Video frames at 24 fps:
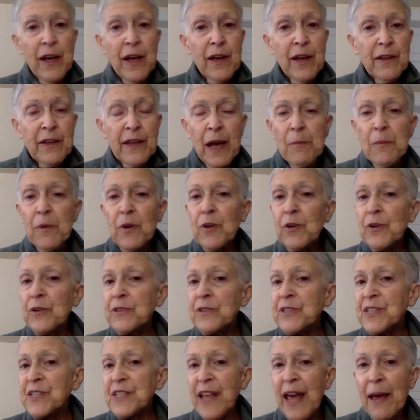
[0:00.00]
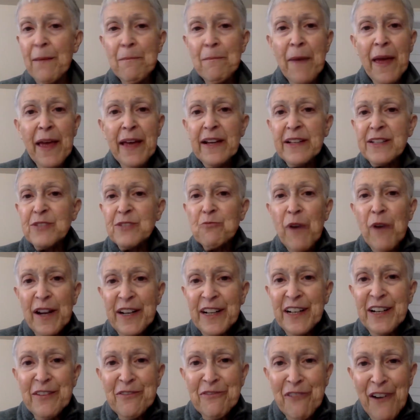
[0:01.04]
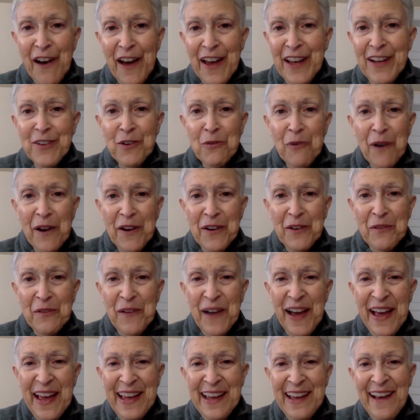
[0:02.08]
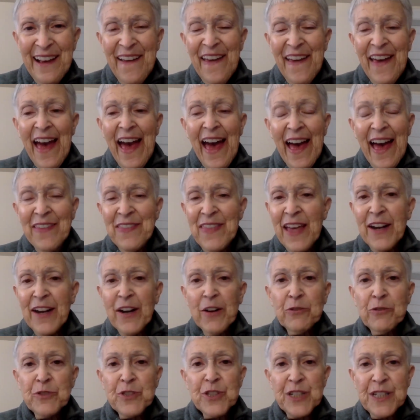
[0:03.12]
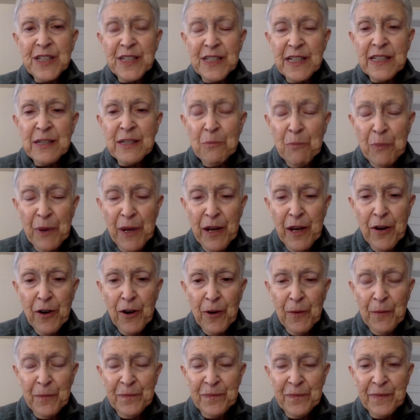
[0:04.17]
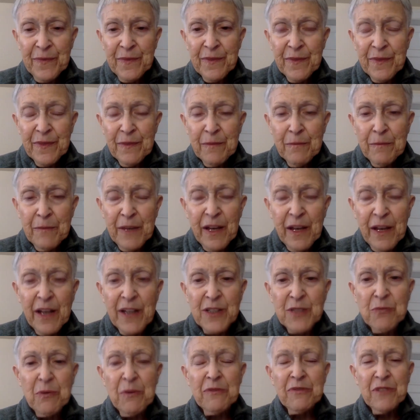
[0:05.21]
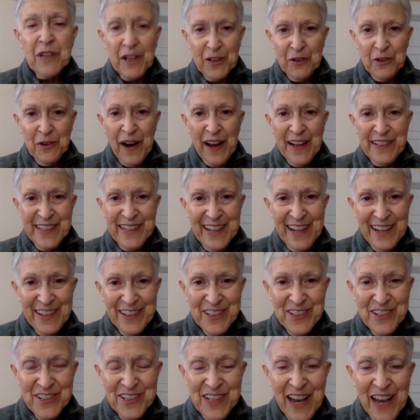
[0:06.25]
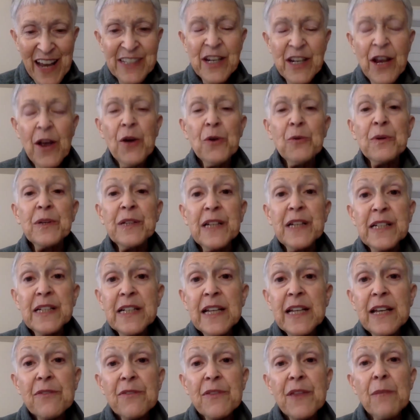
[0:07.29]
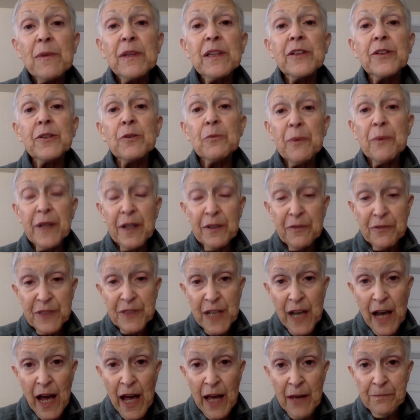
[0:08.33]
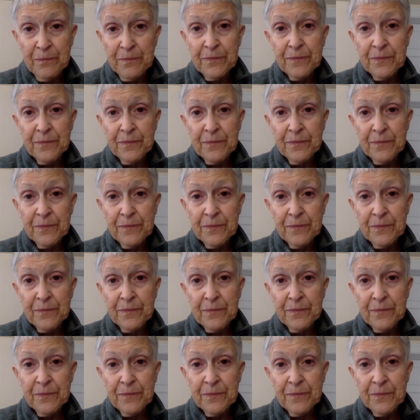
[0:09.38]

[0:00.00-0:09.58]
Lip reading: chemicals that make us ready to fight or run away, and they don't just disappear because we've done a grounding exercise. We need to give them a little bit of time.